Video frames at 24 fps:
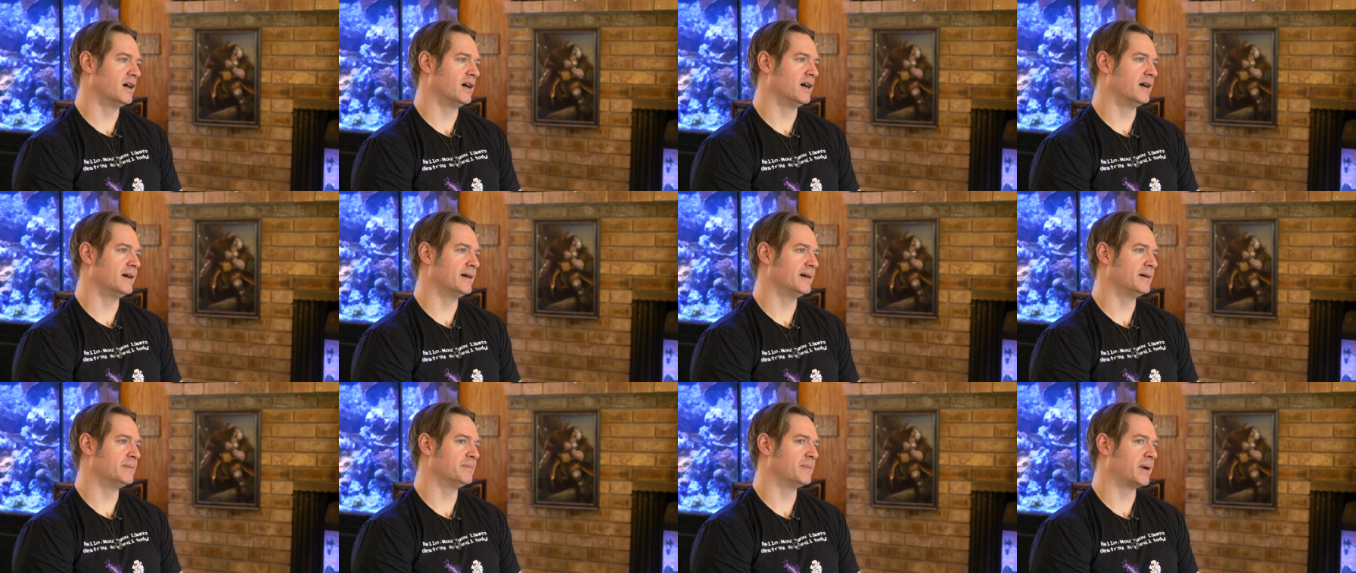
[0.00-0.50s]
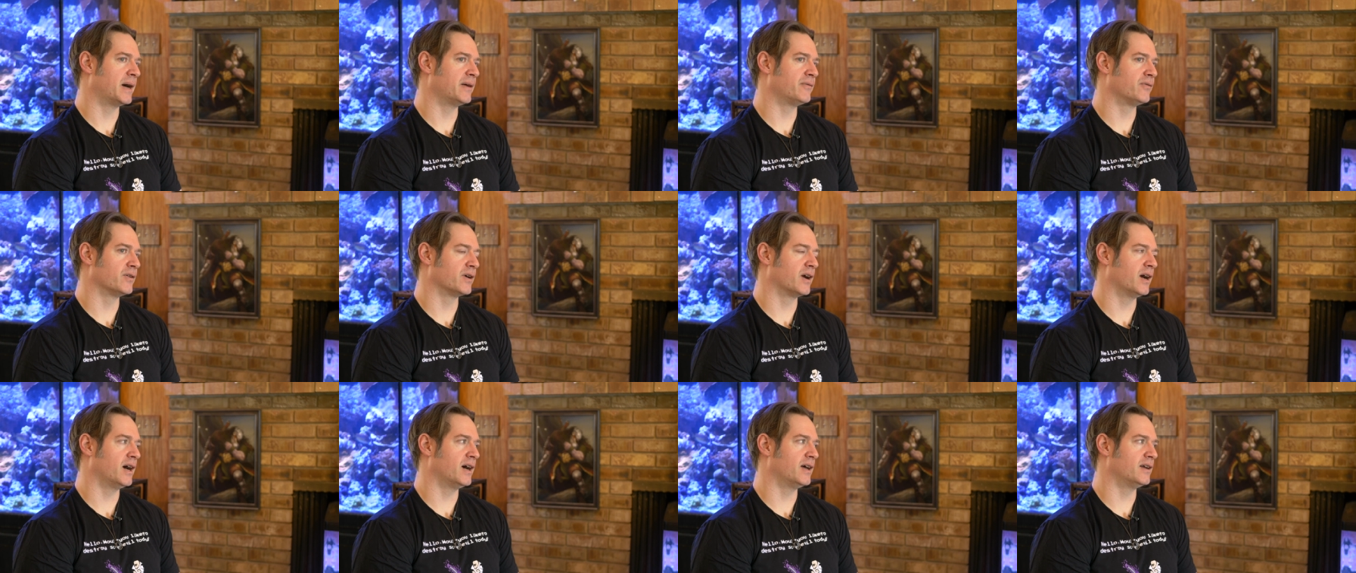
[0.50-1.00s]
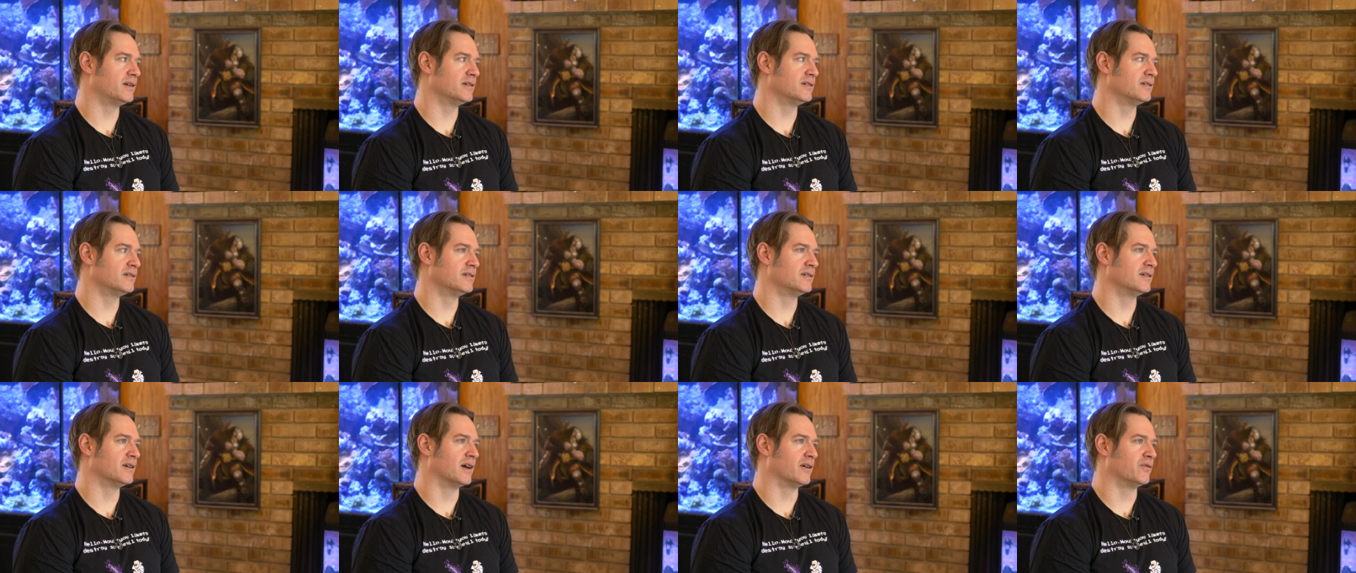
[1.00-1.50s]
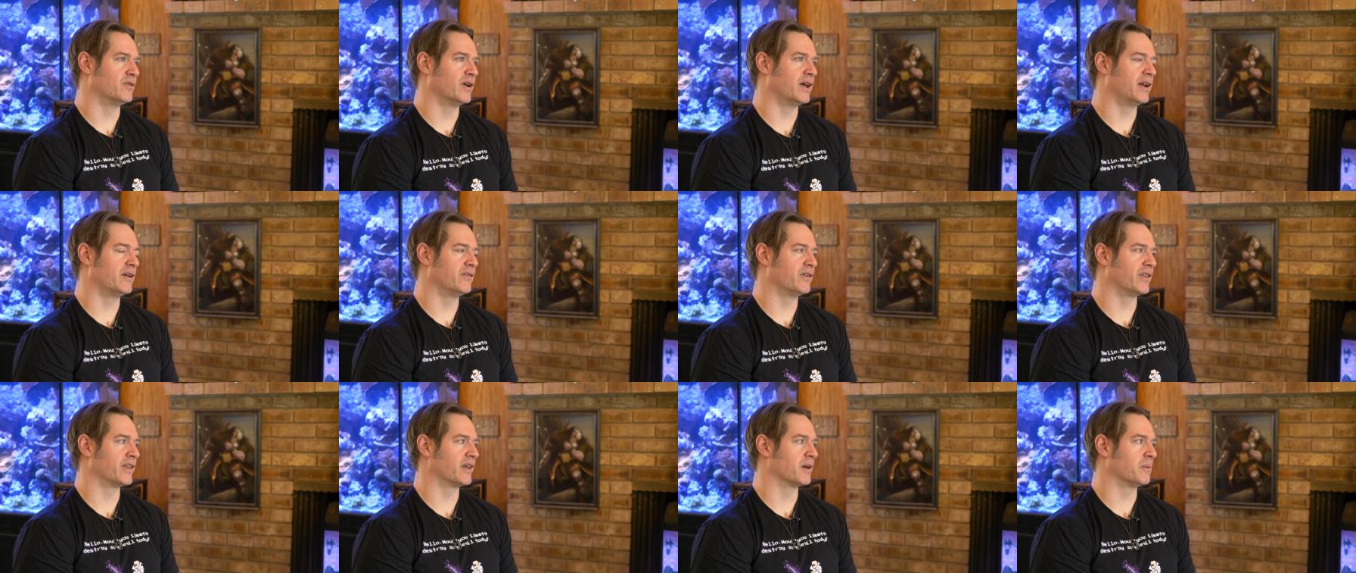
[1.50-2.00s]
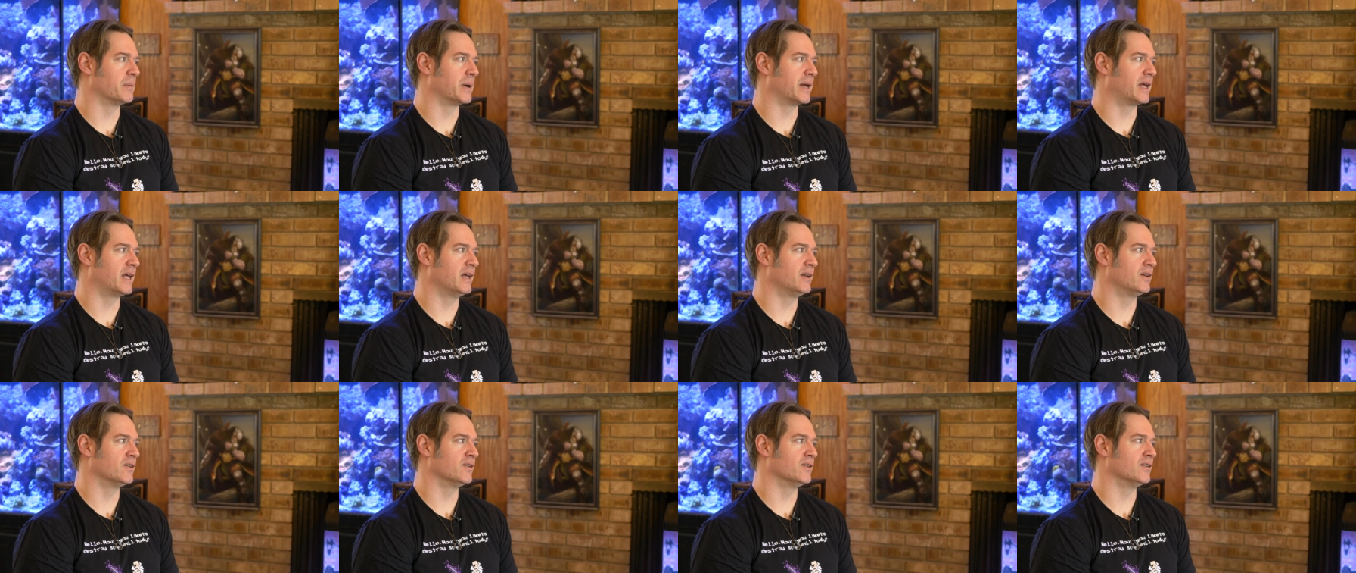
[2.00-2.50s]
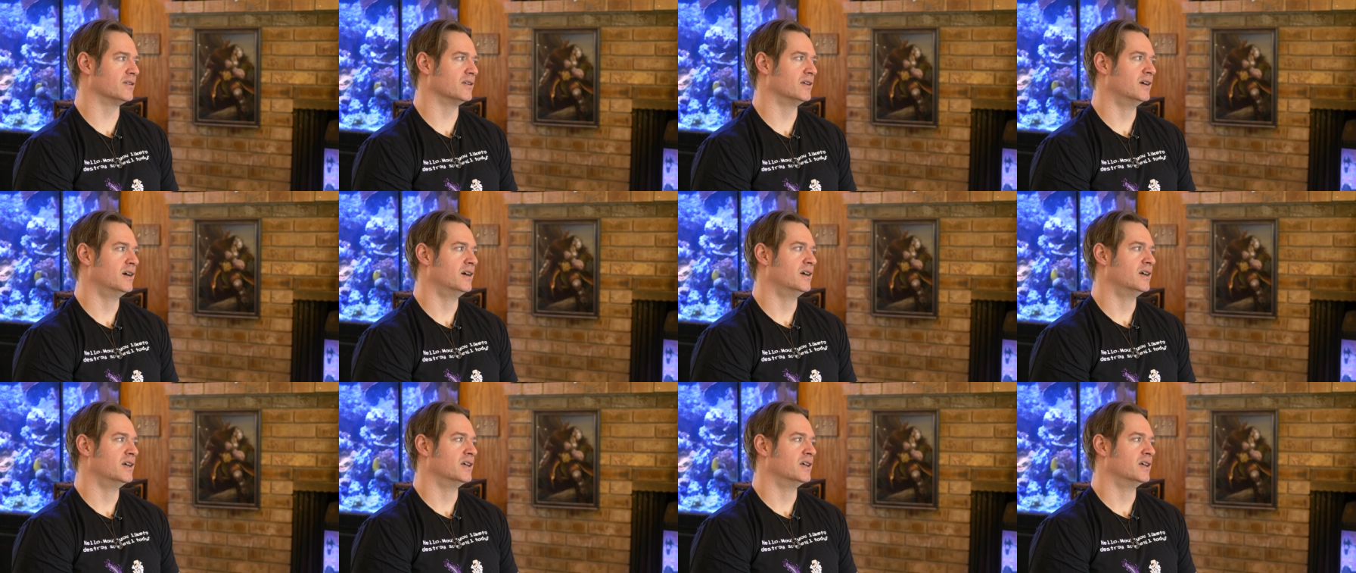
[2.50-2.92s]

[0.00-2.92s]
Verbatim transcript: um, I forgot, I've read everything on my Kindle.